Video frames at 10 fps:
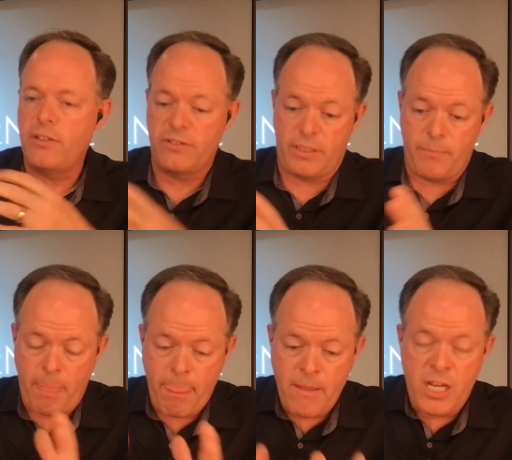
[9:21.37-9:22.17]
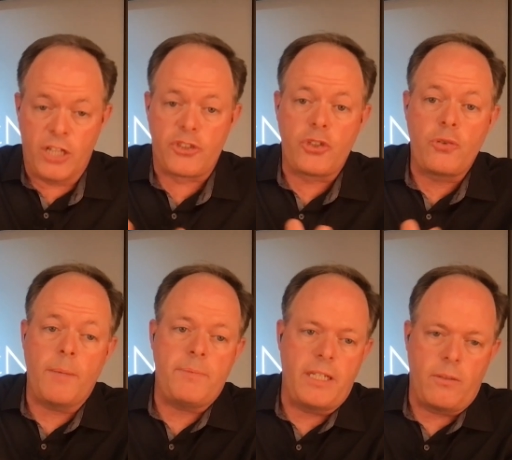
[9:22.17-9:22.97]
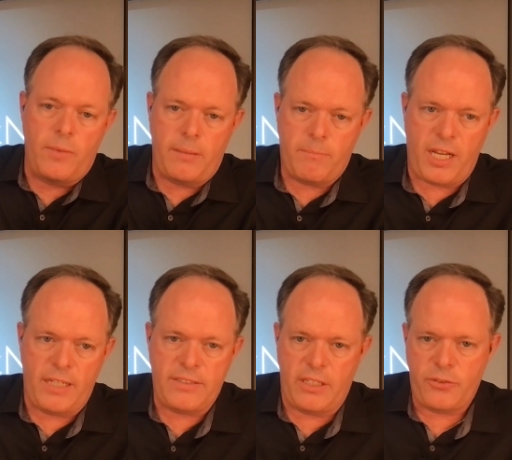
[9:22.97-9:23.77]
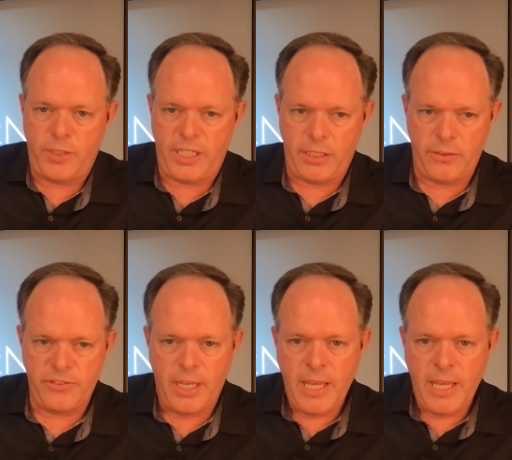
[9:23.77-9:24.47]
There's a scripting process we use.